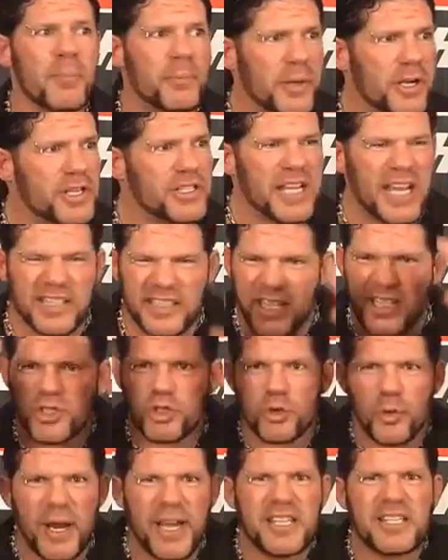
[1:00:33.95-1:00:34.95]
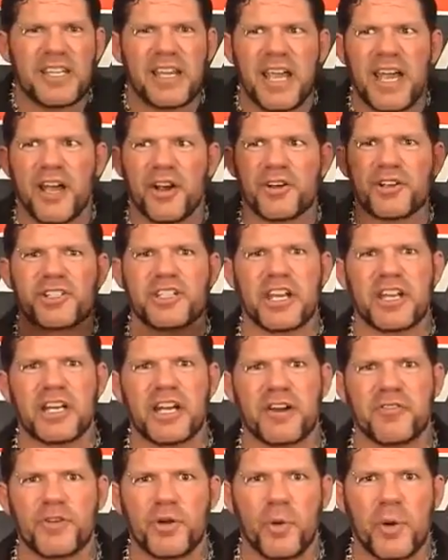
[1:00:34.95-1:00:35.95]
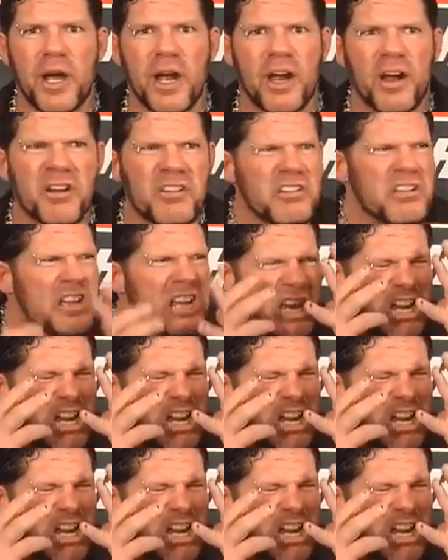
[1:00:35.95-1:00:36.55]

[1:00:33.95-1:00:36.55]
because they had that crazy hair sticking everywhere